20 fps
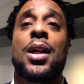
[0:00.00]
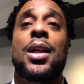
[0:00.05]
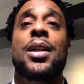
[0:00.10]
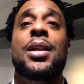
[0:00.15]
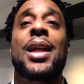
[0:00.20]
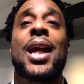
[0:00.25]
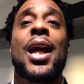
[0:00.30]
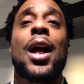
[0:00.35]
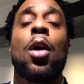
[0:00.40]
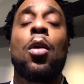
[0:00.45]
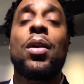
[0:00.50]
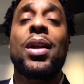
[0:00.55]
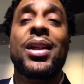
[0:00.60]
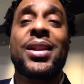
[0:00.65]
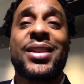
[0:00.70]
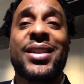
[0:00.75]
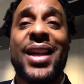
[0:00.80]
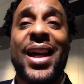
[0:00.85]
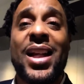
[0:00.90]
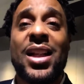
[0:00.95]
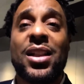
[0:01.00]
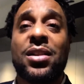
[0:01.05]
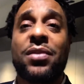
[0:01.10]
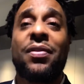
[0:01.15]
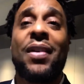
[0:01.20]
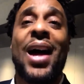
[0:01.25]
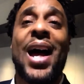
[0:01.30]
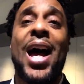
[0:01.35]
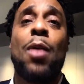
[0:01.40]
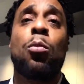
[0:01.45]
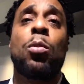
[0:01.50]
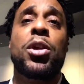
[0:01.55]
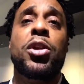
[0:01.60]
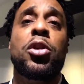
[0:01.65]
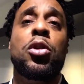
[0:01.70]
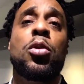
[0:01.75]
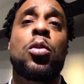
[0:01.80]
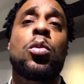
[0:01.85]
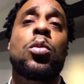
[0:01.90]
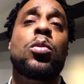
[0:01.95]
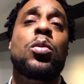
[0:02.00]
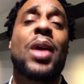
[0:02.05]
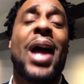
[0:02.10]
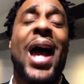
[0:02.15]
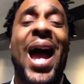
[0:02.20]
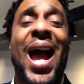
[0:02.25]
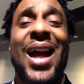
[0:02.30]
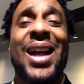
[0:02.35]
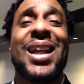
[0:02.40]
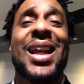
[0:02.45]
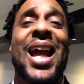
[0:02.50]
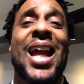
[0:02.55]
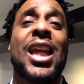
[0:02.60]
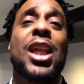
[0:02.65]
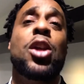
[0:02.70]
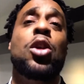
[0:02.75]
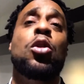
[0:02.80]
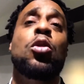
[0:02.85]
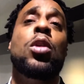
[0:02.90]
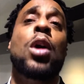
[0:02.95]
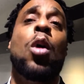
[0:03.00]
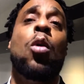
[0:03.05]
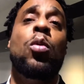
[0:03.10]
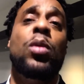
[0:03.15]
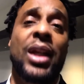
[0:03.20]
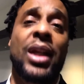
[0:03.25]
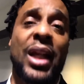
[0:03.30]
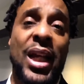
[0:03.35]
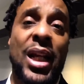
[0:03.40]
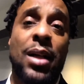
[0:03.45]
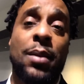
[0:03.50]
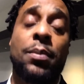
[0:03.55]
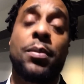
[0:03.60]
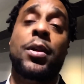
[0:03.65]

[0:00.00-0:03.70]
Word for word: They're only satisfied when you act like you don't need them,